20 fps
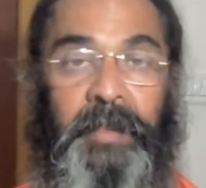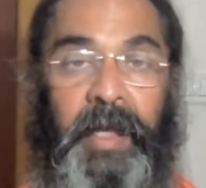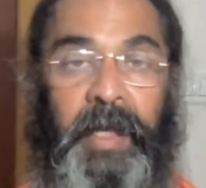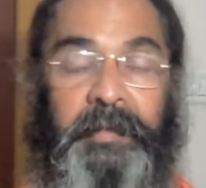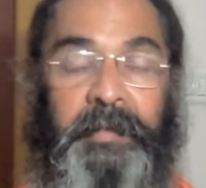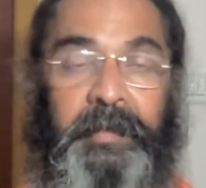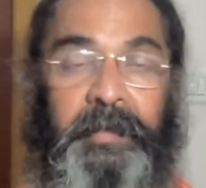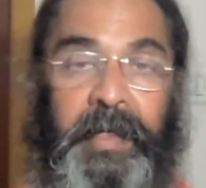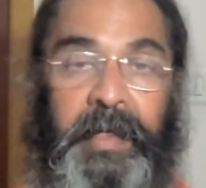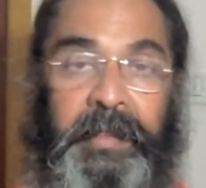
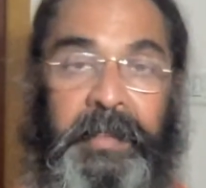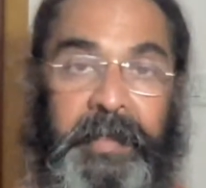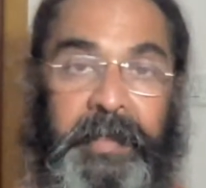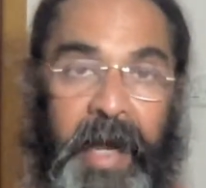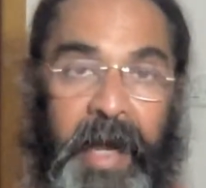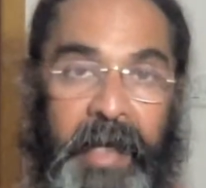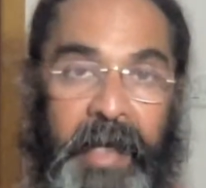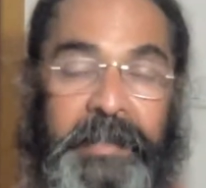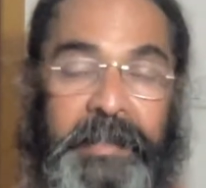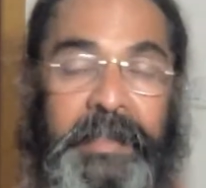And then
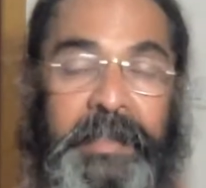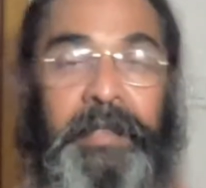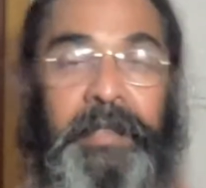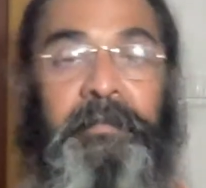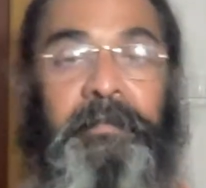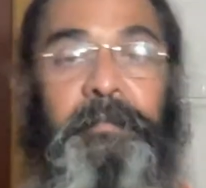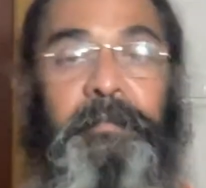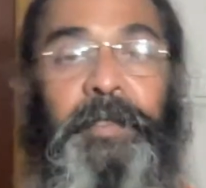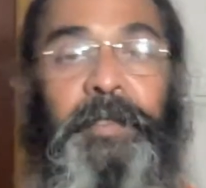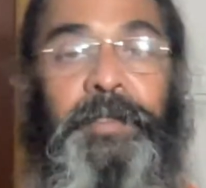that sort
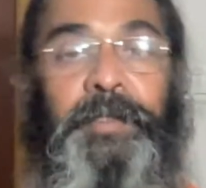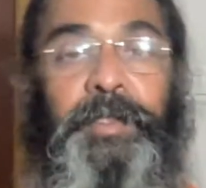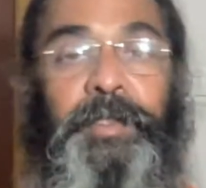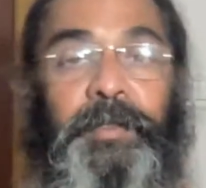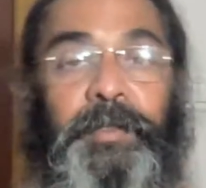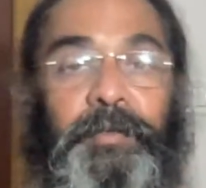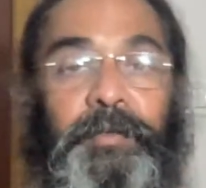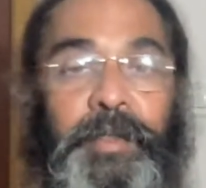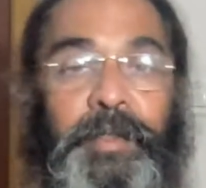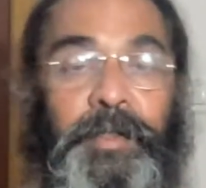of a
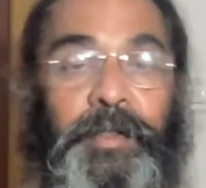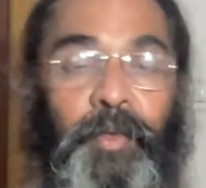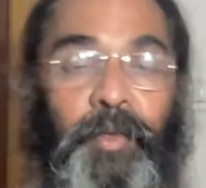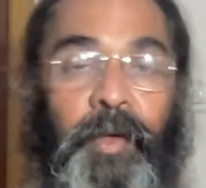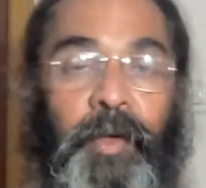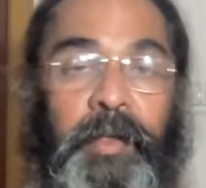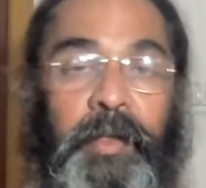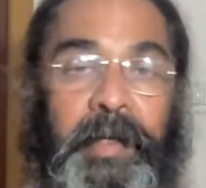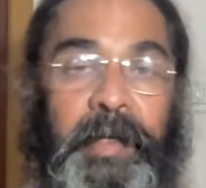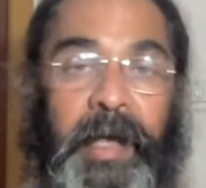person who is
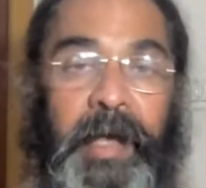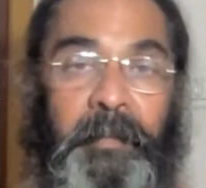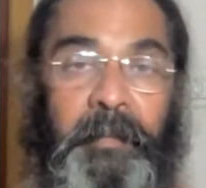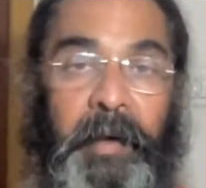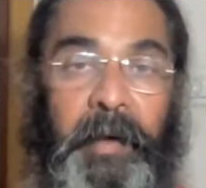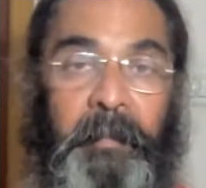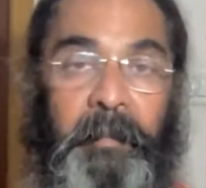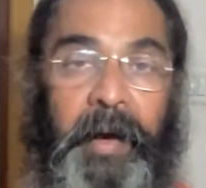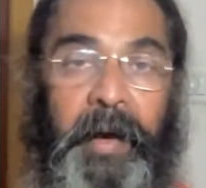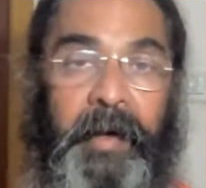all the time
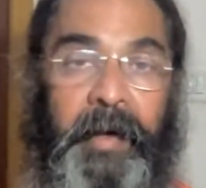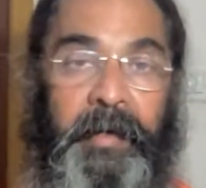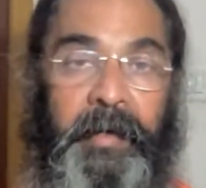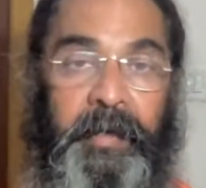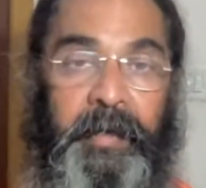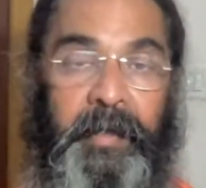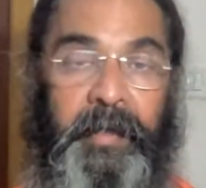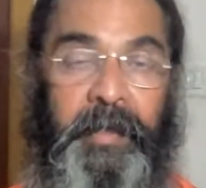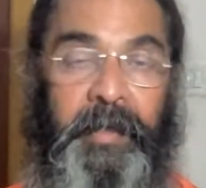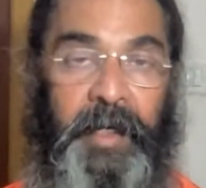
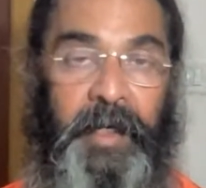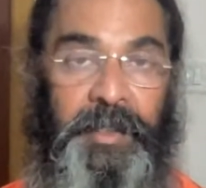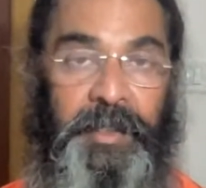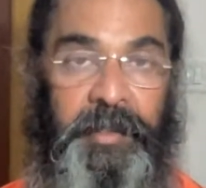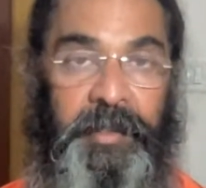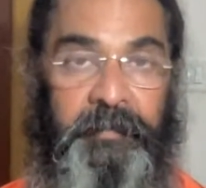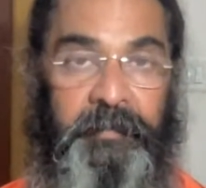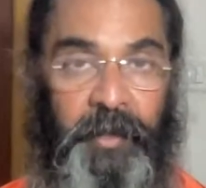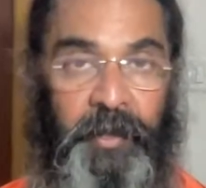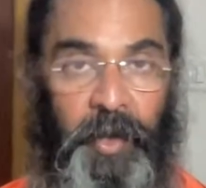abiding in that
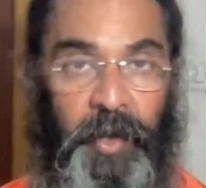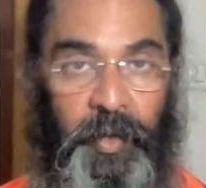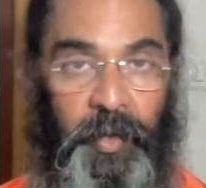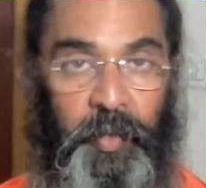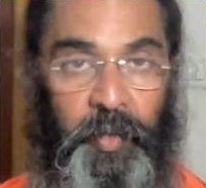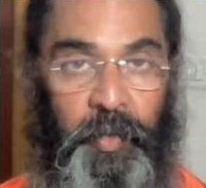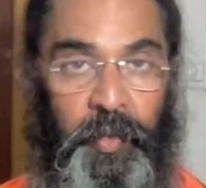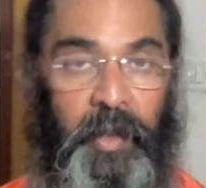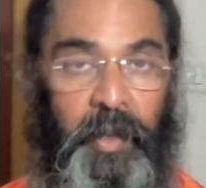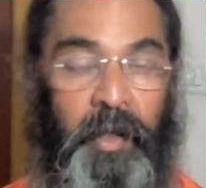Shiva
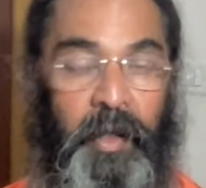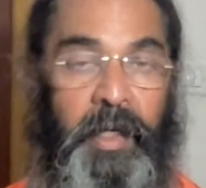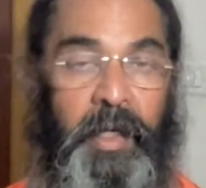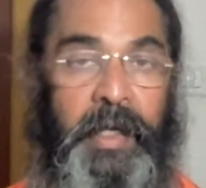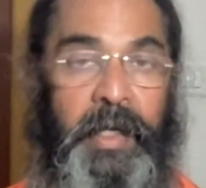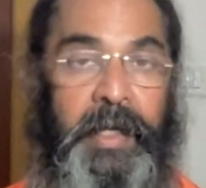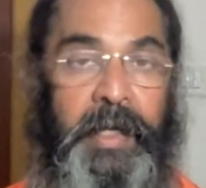Tattva,